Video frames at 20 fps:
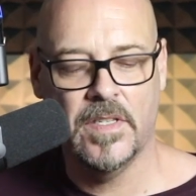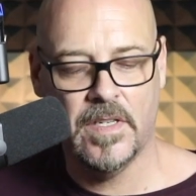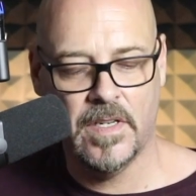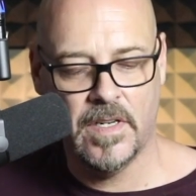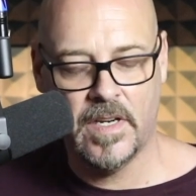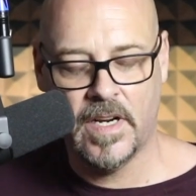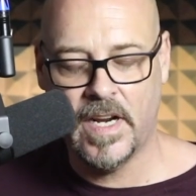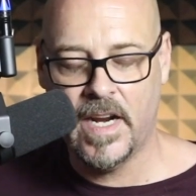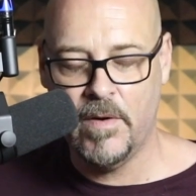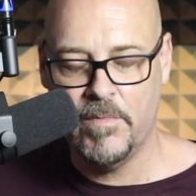
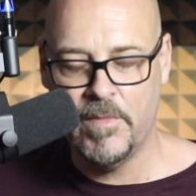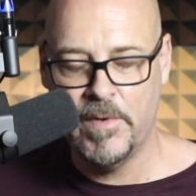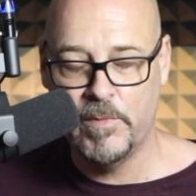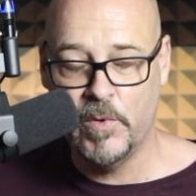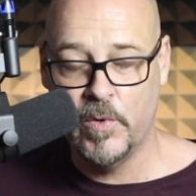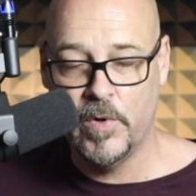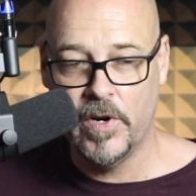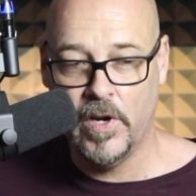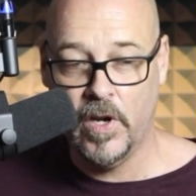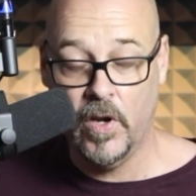I can't remember
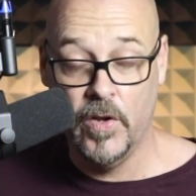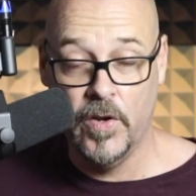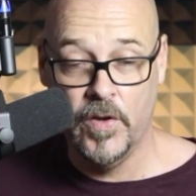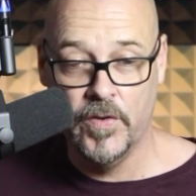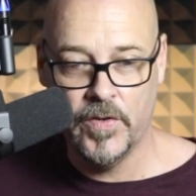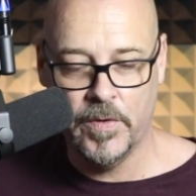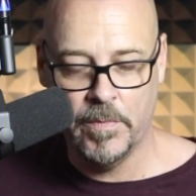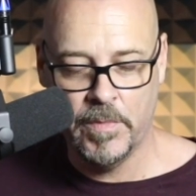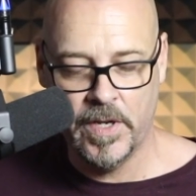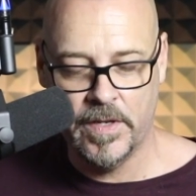where I learnt
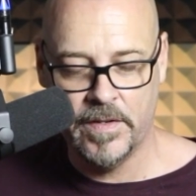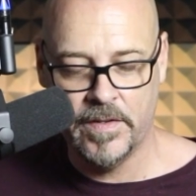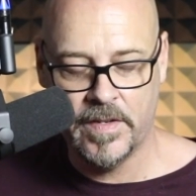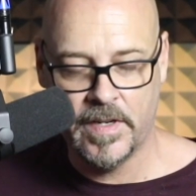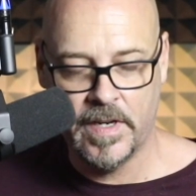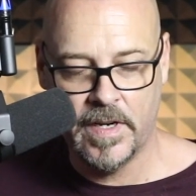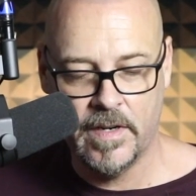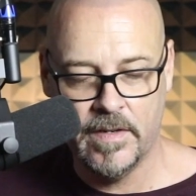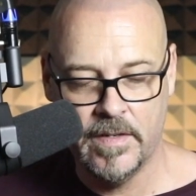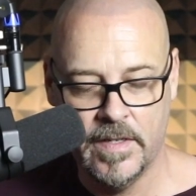it, but
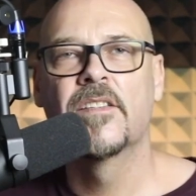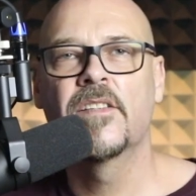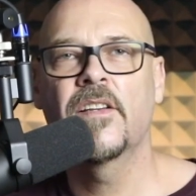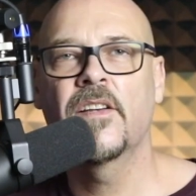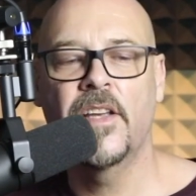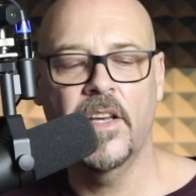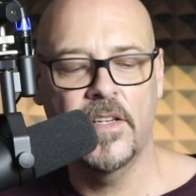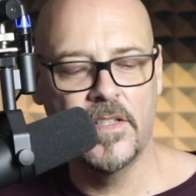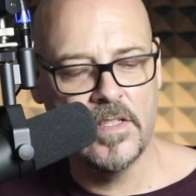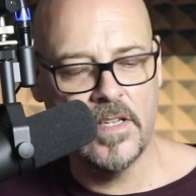so it
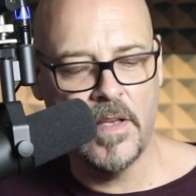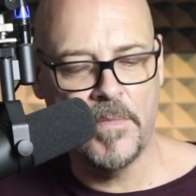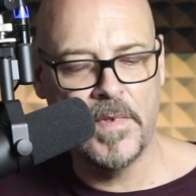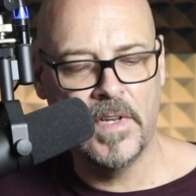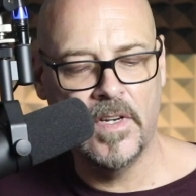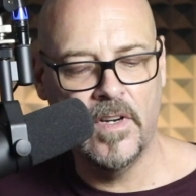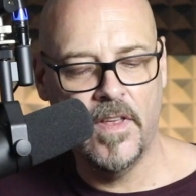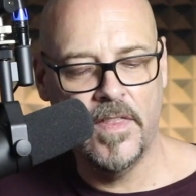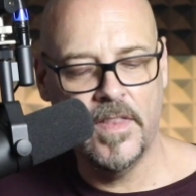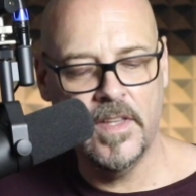goes something
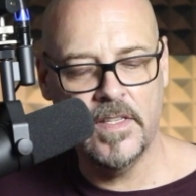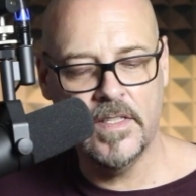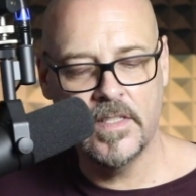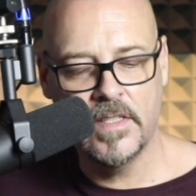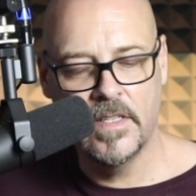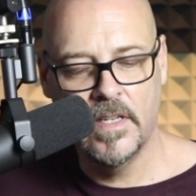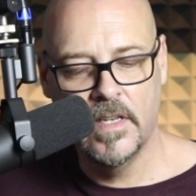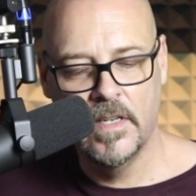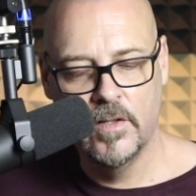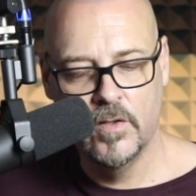like this.